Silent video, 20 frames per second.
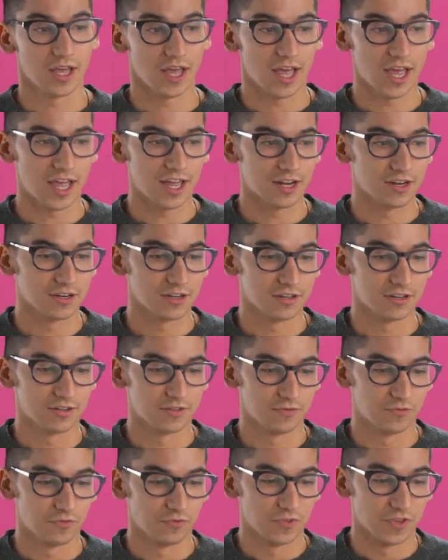And
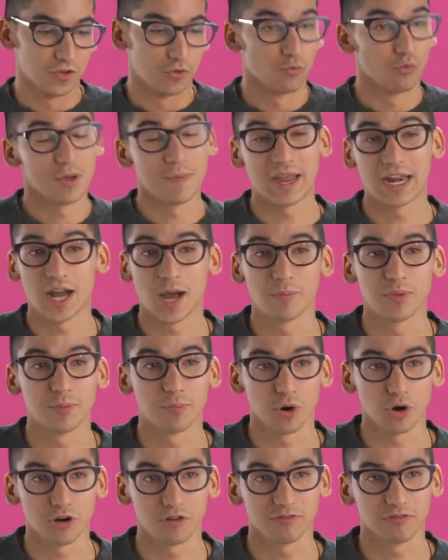we may not be
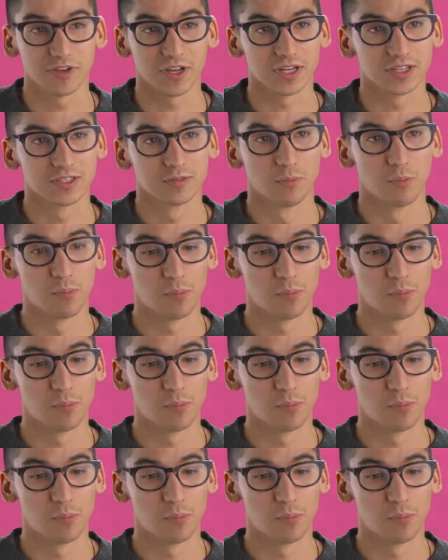perfect,